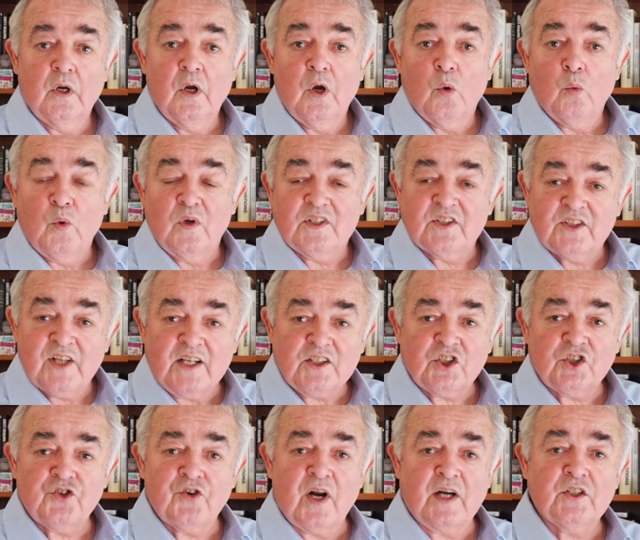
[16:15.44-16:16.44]
With such
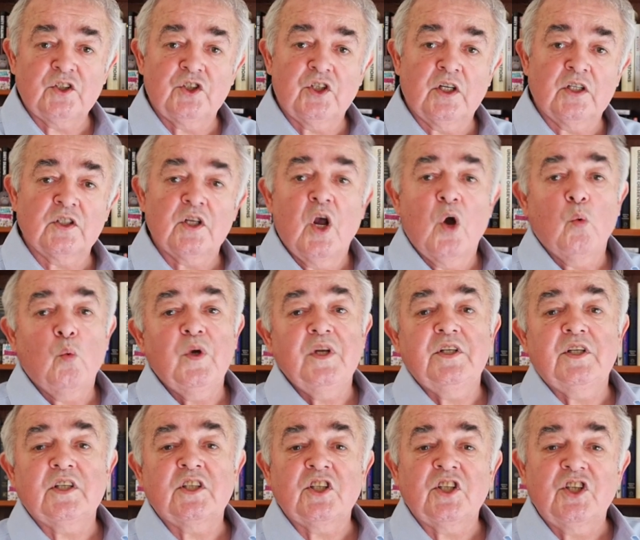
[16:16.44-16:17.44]
structures, we
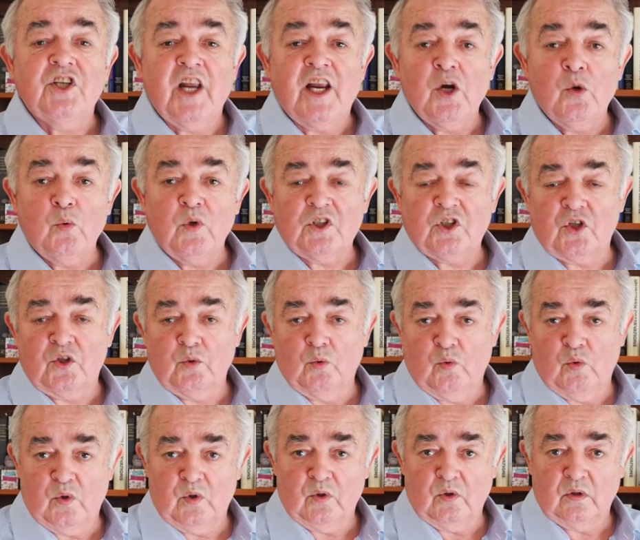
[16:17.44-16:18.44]
distinguish the
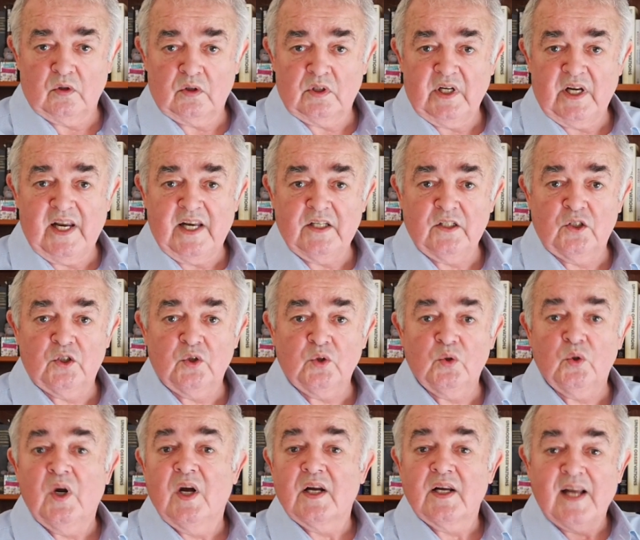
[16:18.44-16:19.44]
world
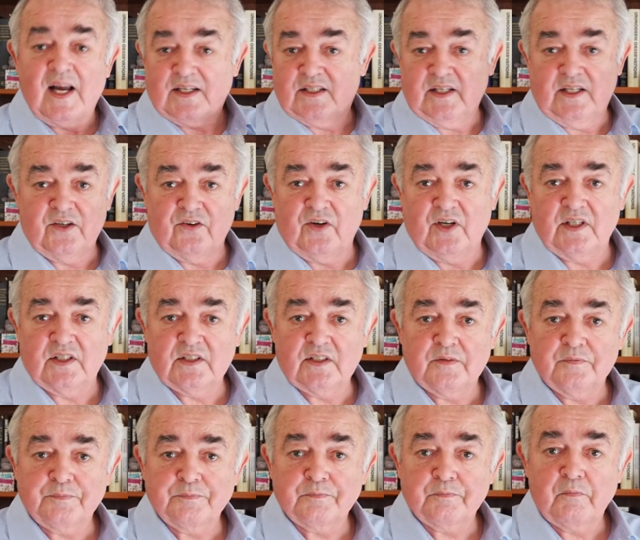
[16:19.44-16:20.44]
into categories.
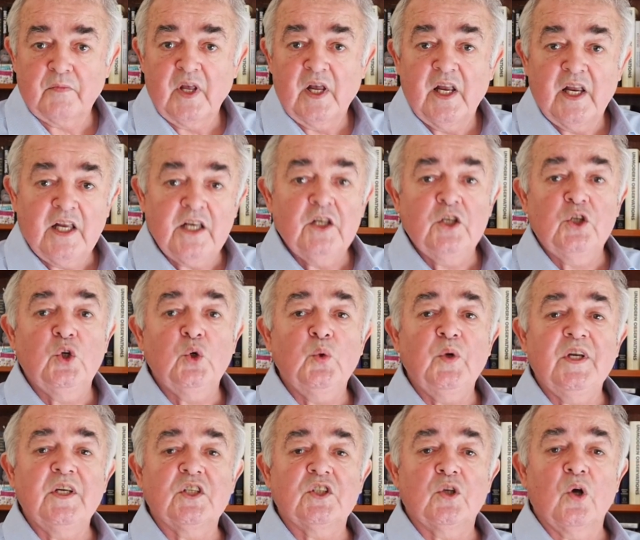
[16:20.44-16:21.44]
In
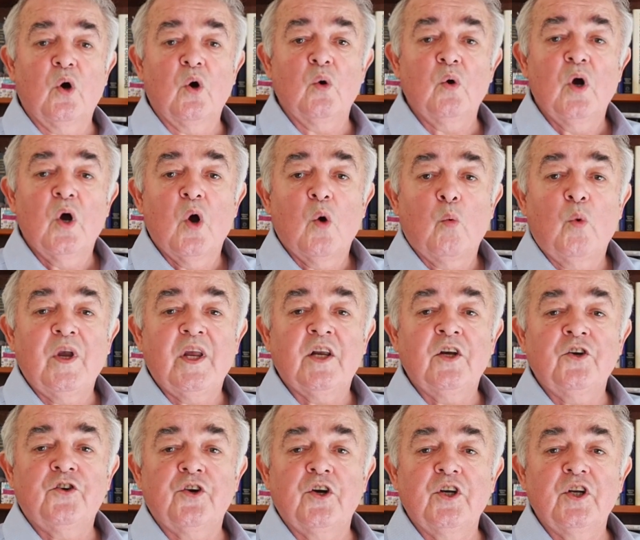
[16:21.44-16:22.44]
doing so, we
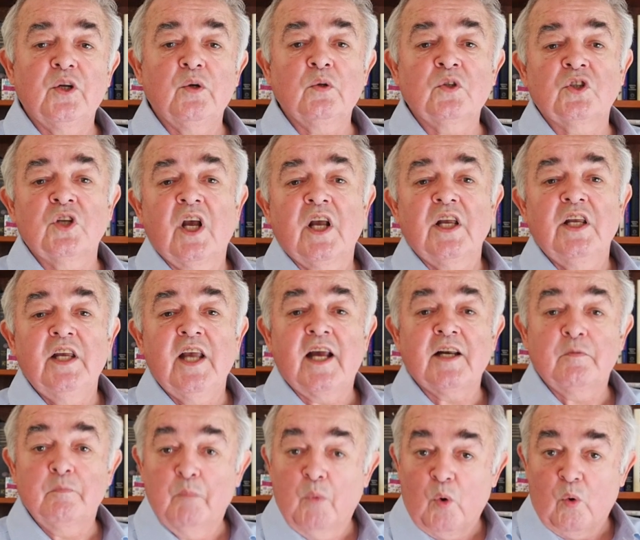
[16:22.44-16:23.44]
introduce
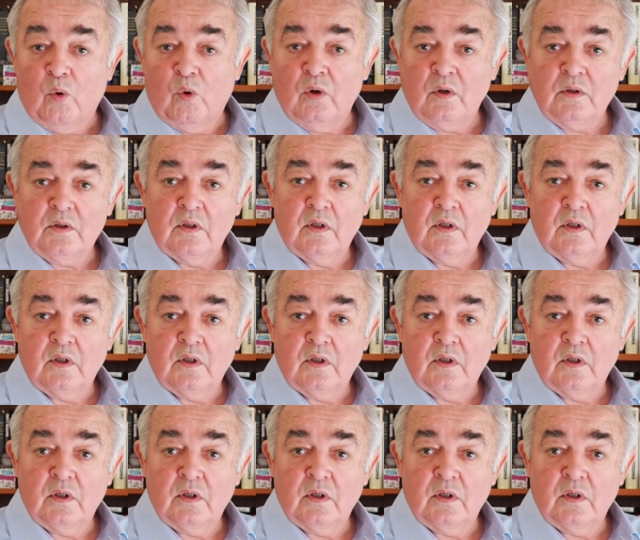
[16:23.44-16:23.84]
yet more,